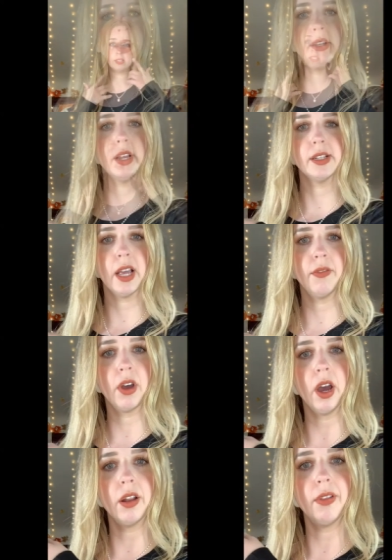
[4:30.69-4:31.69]
It does have
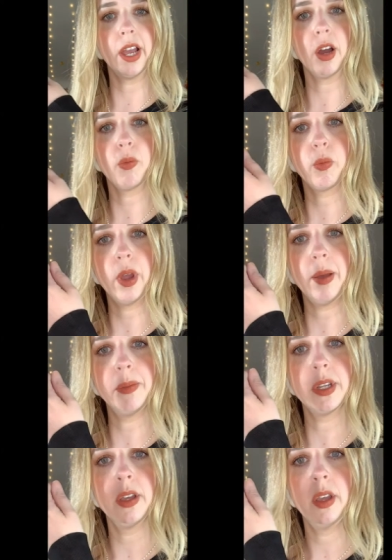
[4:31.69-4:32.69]
kind of like a
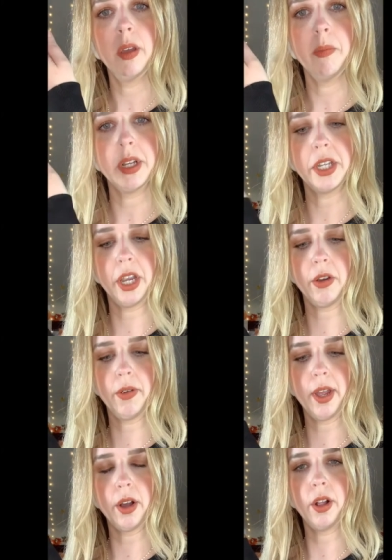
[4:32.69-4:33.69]
ribbed
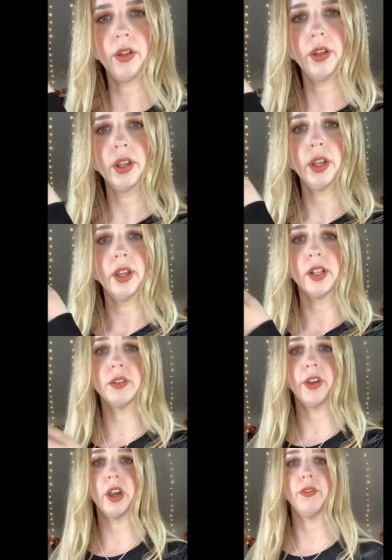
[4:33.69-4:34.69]
material. It's
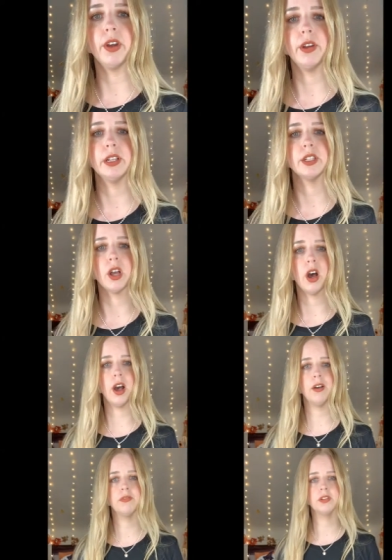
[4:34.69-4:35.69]
very, very
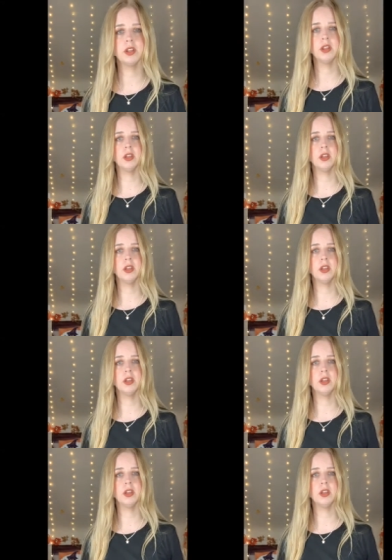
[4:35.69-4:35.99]
soft.